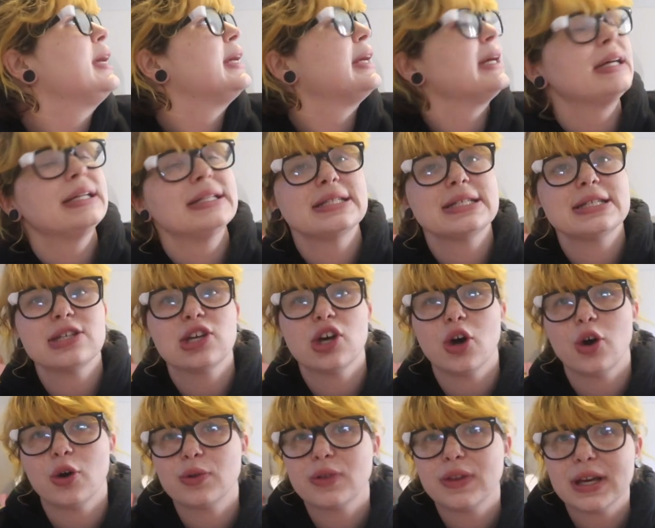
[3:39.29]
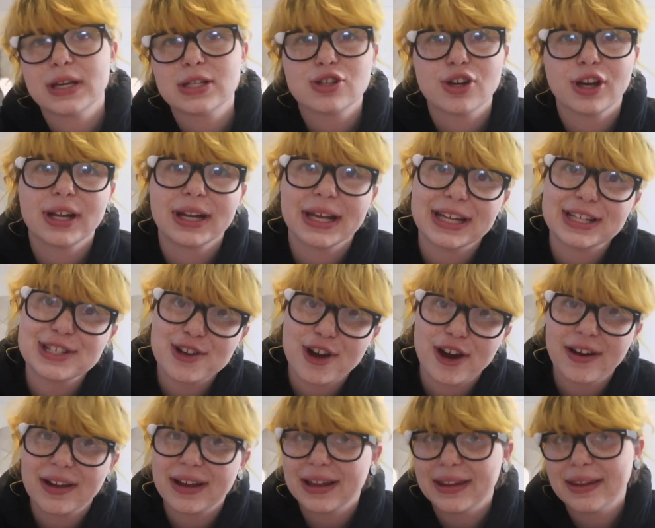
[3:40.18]
and so things are gonna get
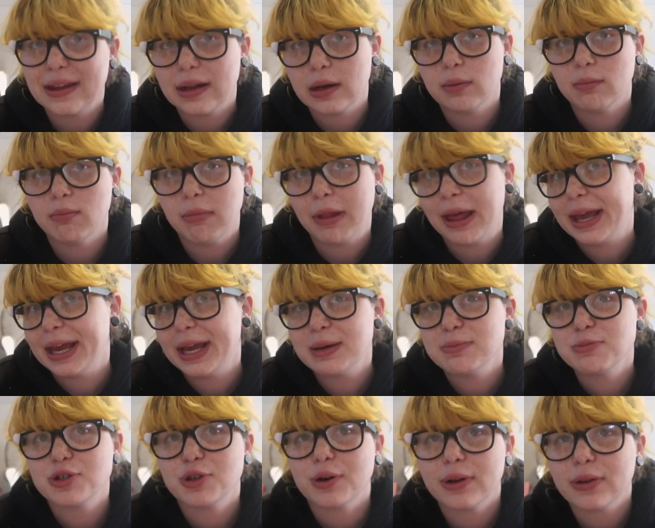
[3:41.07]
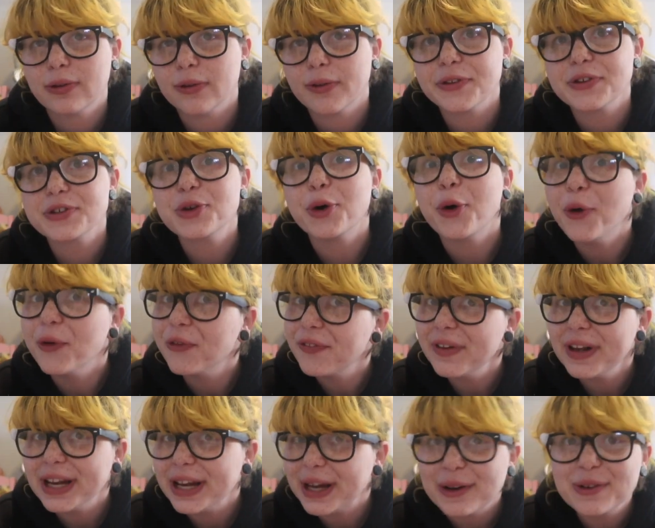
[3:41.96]
dark and then light, I'm sure, throughout this whole
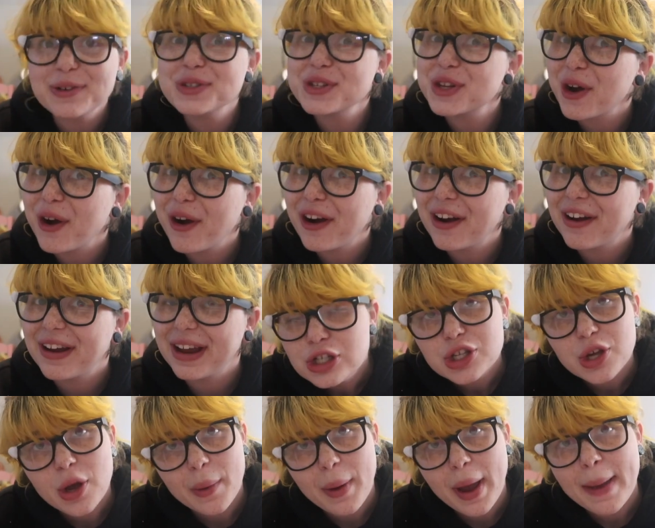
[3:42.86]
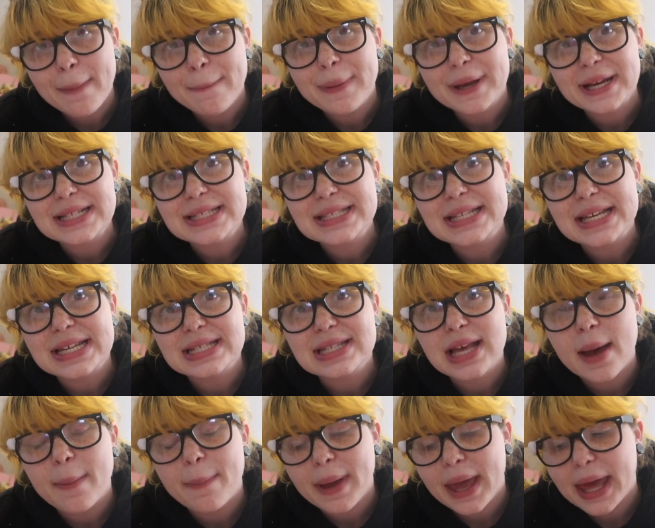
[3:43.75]
video. Sorry. So I went and picked sis
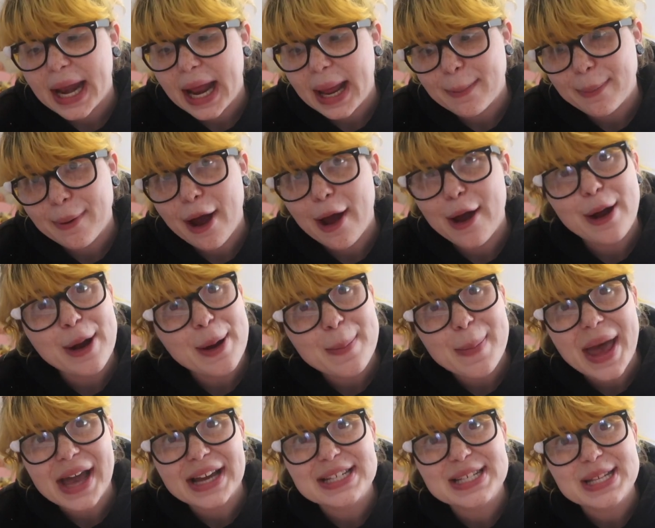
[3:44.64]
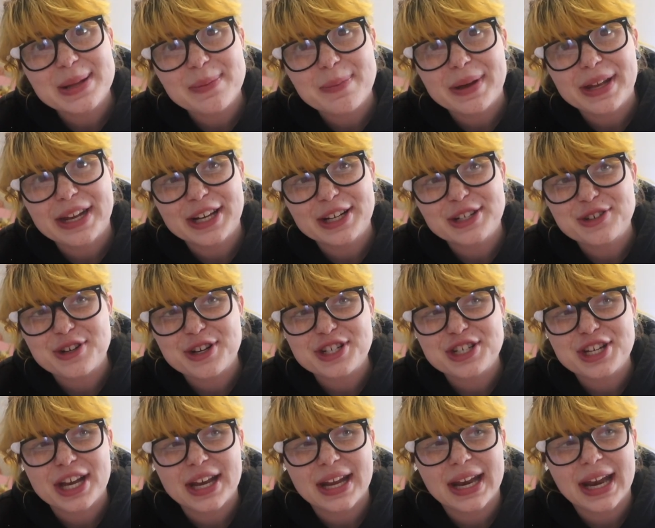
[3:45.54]
up and I brought her back to the
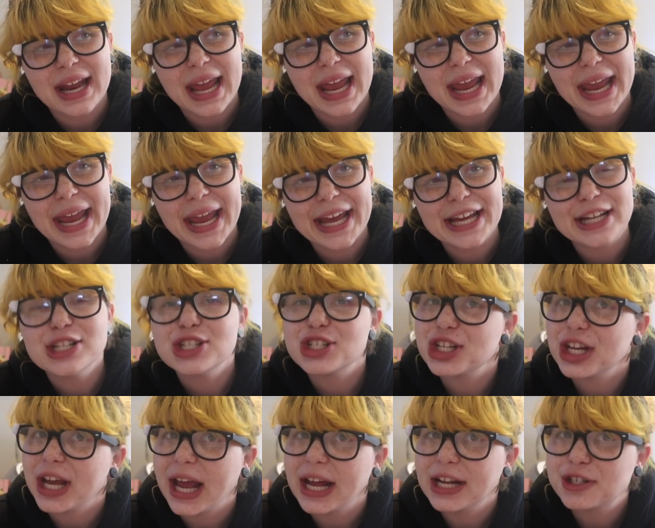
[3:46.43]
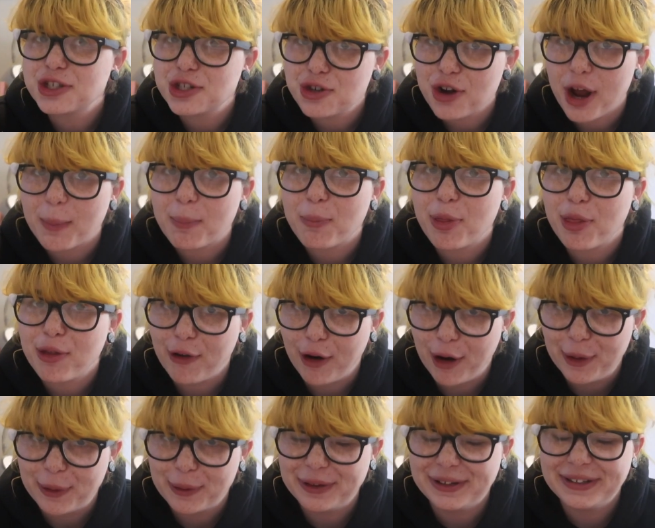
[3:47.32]
pediatrician, and she had strep
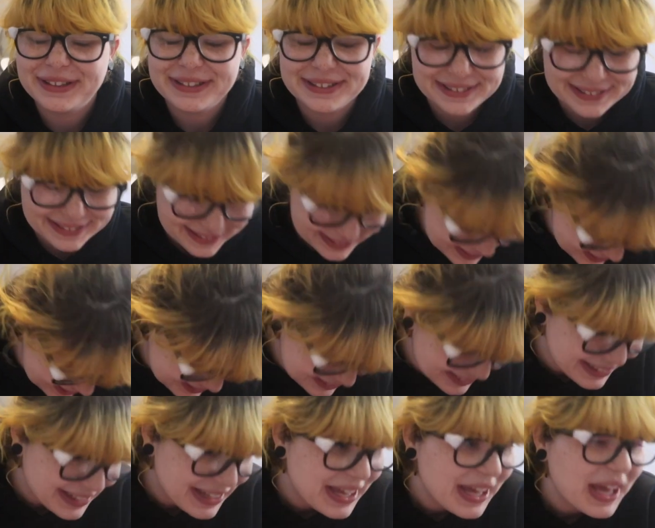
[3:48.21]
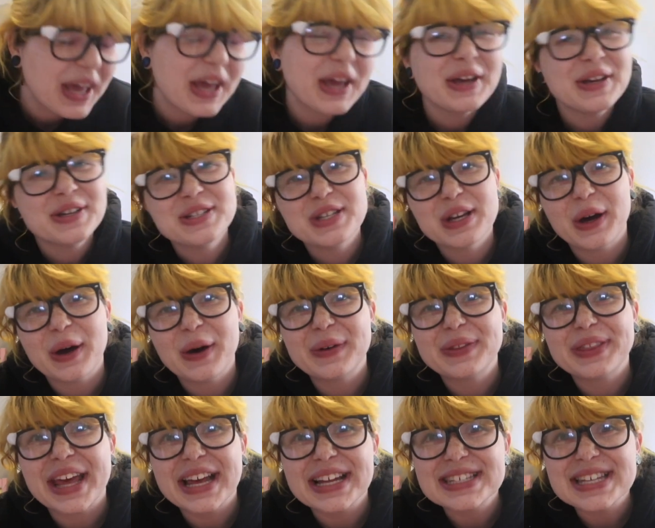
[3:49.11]
throat.
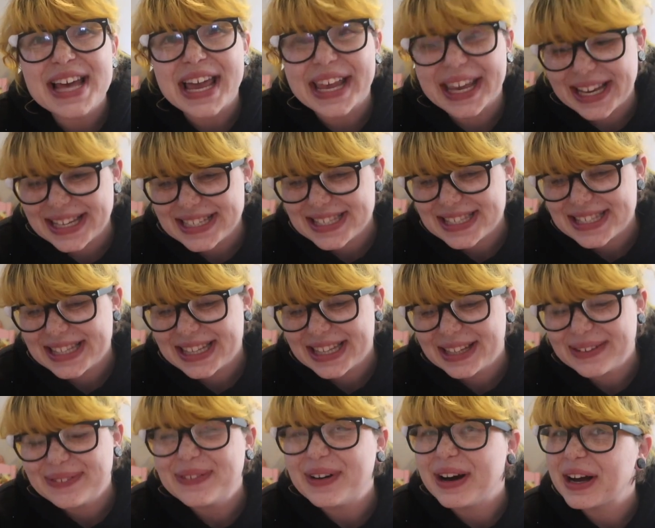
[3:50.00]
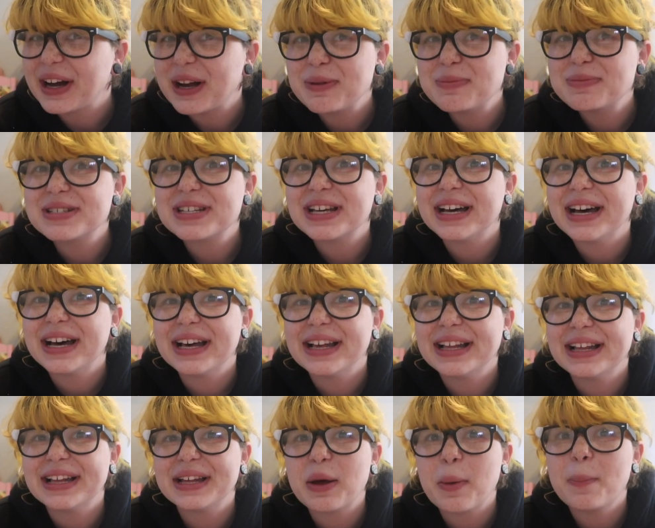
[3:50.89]
So that's, I guess, welcome
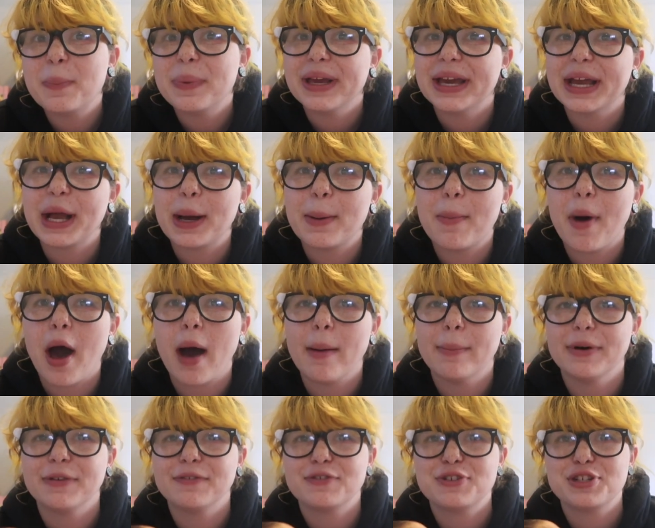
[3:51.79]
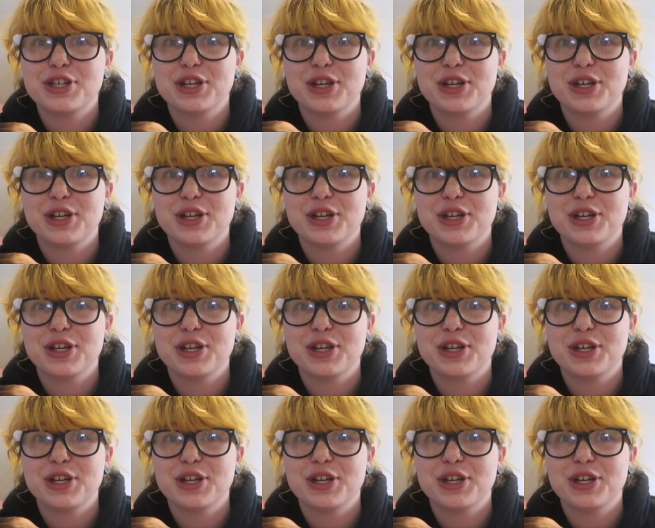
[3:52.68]
to being a mom of